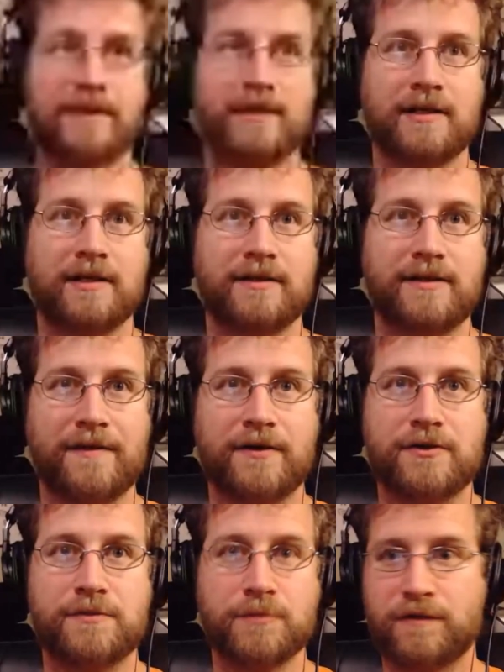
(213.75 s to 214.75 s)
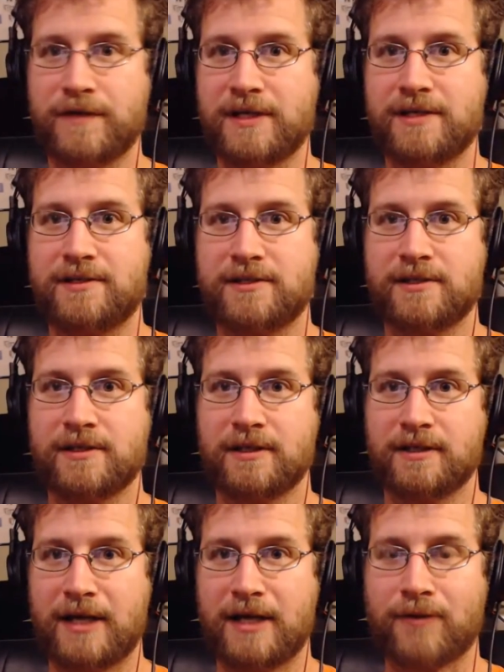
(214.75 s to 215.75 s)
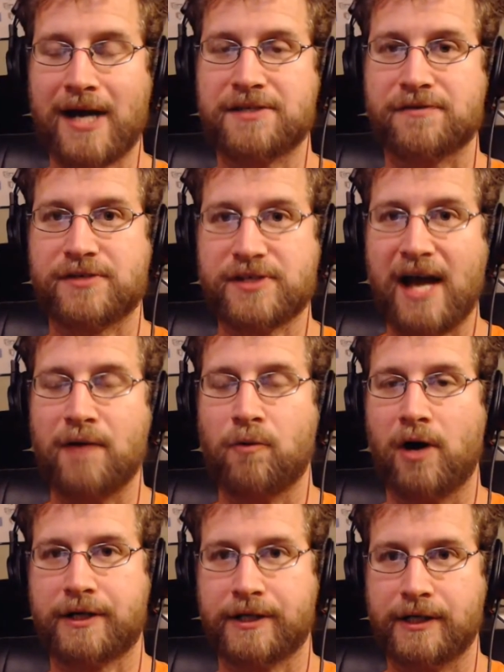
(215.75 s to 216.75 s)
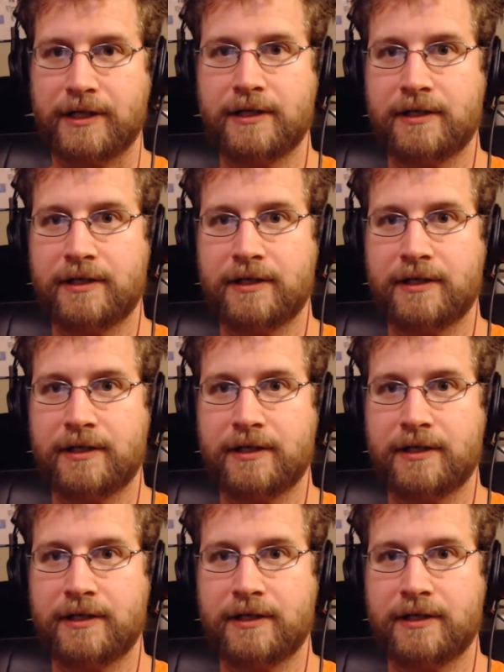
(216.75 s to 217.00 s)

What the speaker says: Then there's movies like Rise of Skywalker